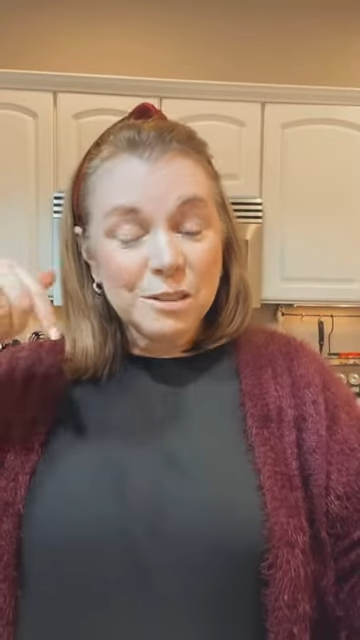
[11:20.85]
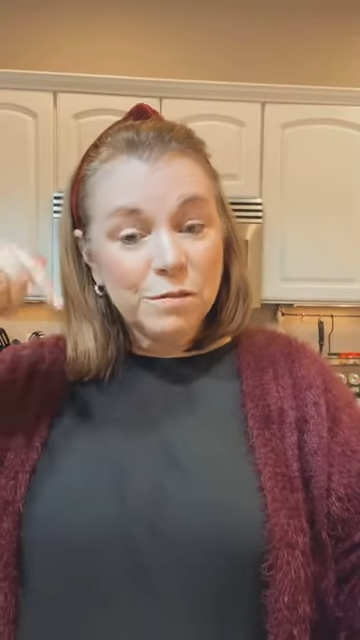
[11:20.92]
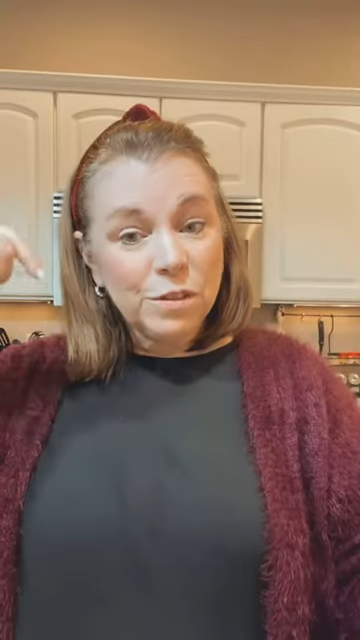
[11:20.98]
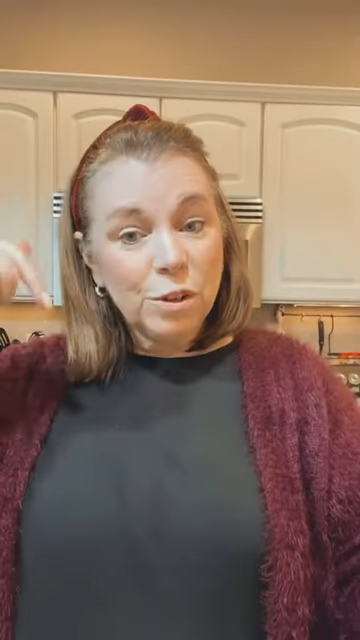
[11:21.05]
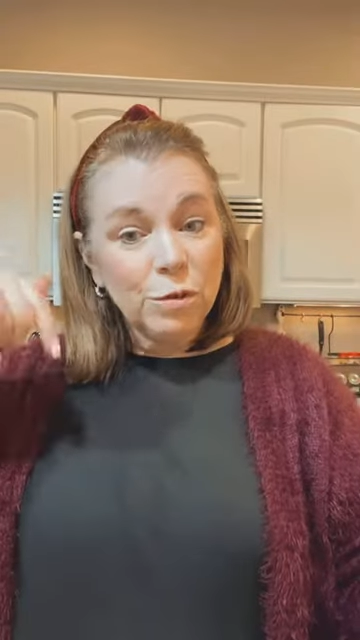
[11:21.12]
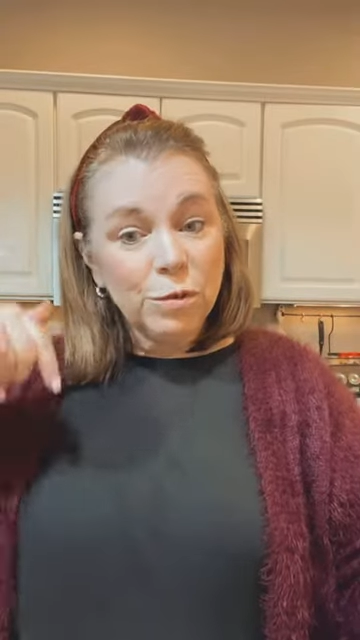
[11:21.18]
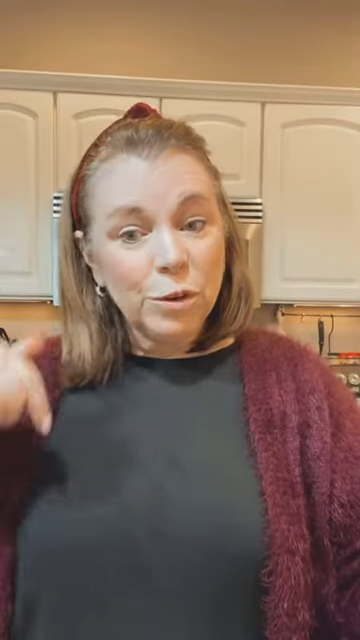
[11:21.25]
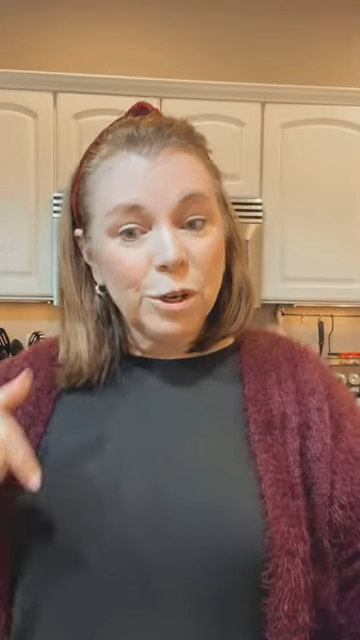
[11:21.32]
feel
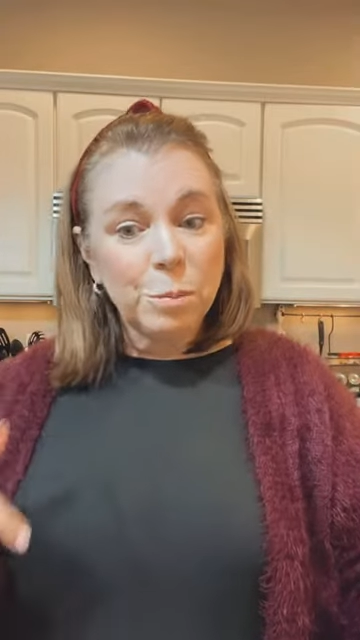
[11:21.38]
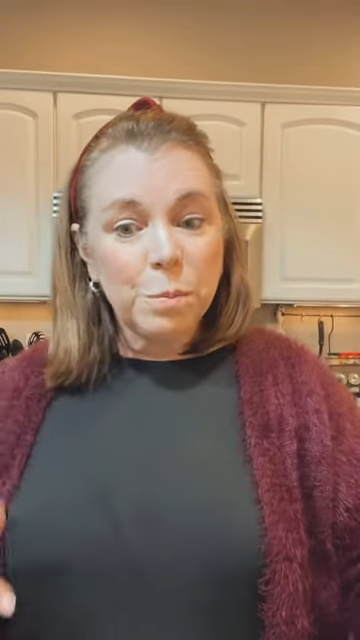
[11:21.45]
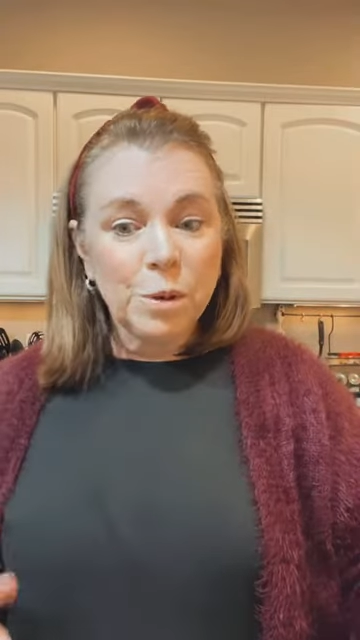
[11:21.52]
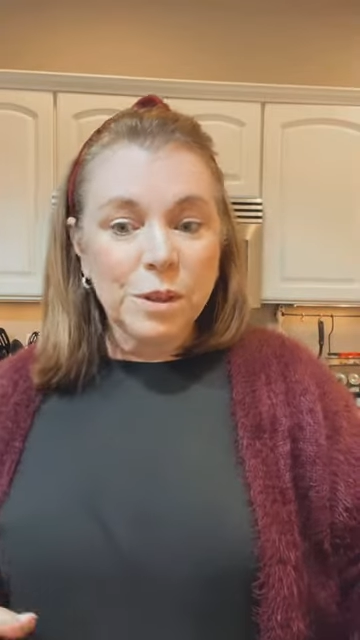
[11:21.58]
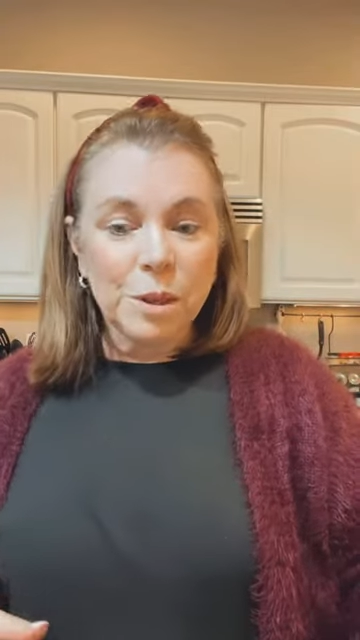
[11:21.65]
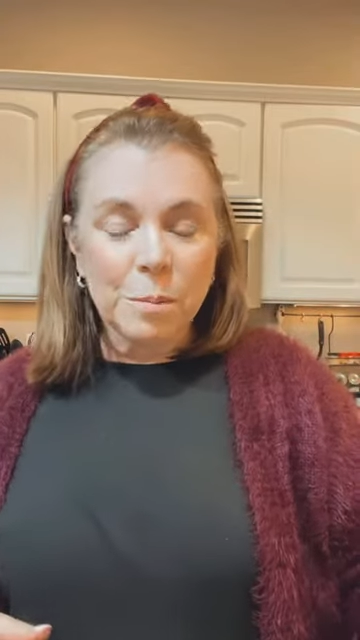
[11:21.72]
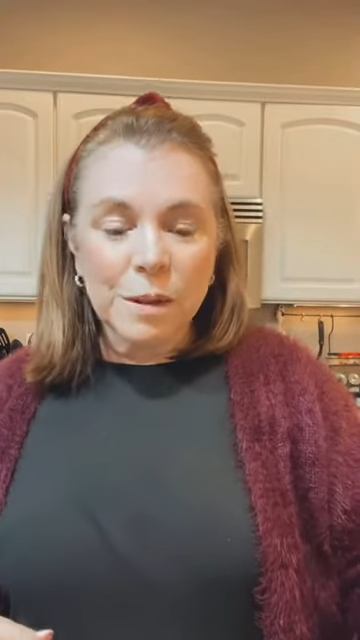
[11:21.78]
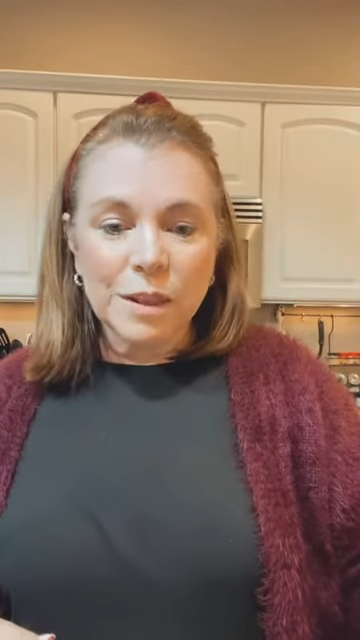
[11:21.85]
free to put
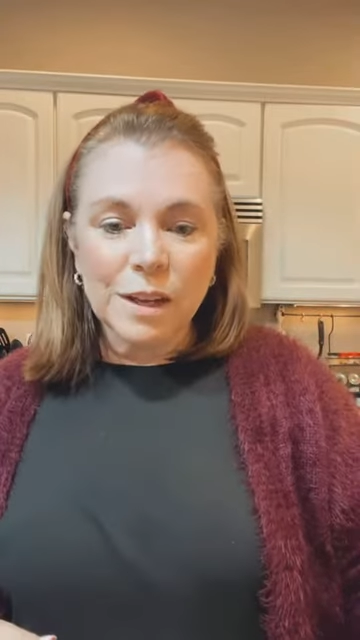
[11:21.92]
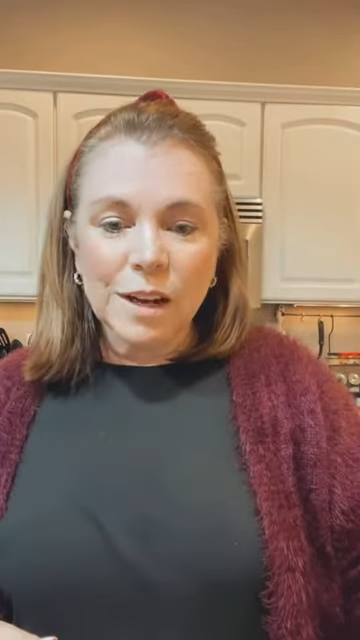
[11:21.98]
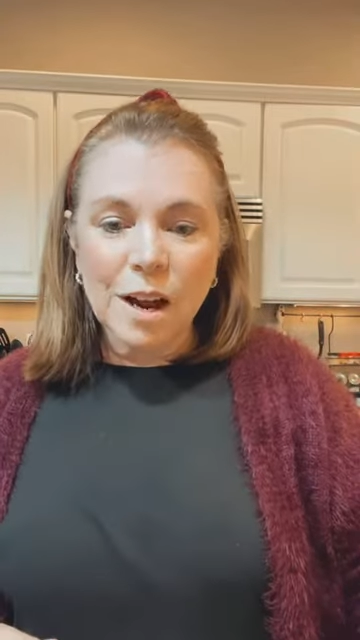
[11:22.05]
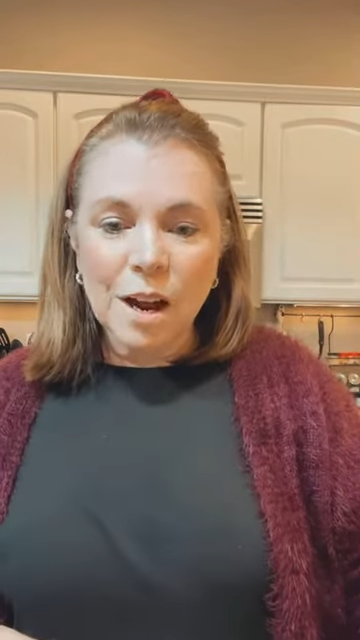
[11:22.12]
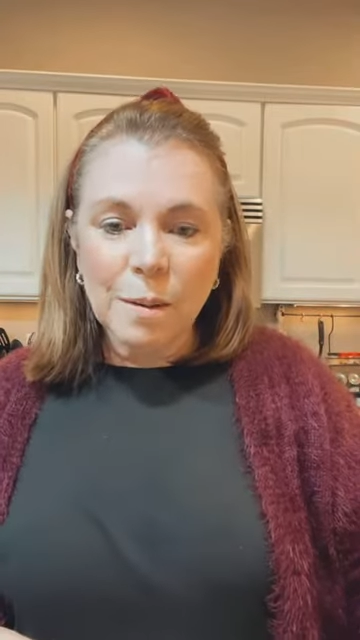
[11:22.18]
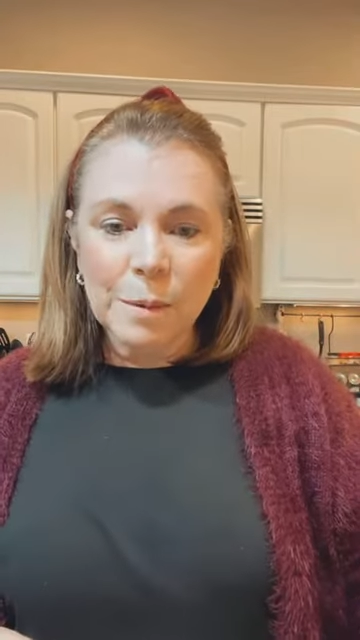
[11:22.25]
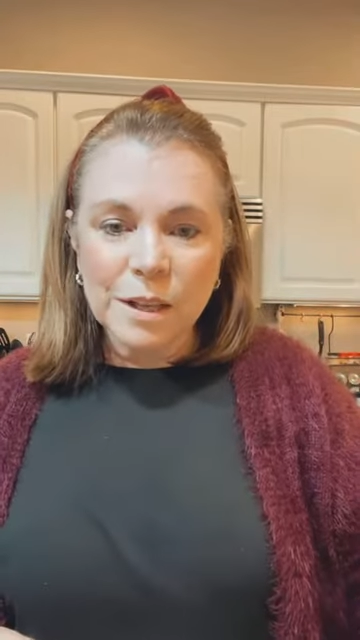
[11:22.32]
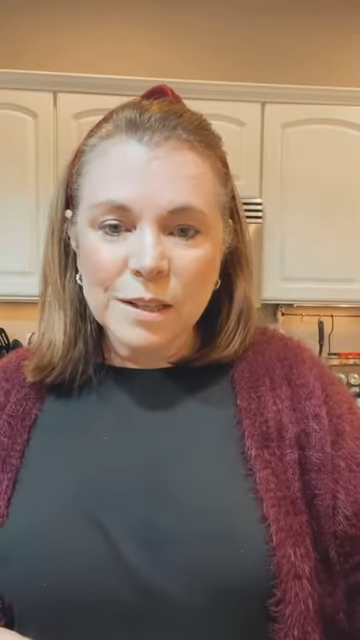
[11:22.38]
them in the
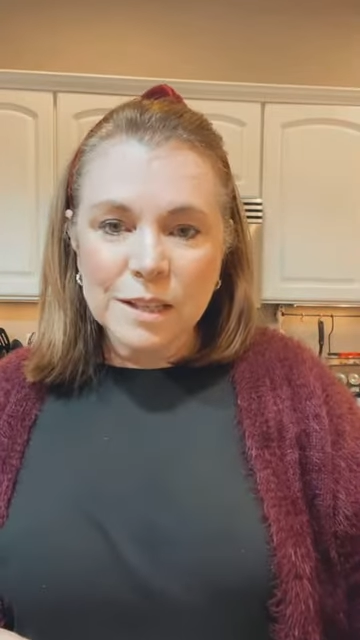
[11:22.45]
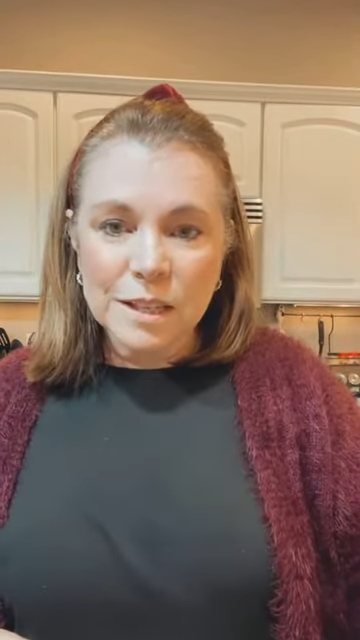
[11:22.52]
comments,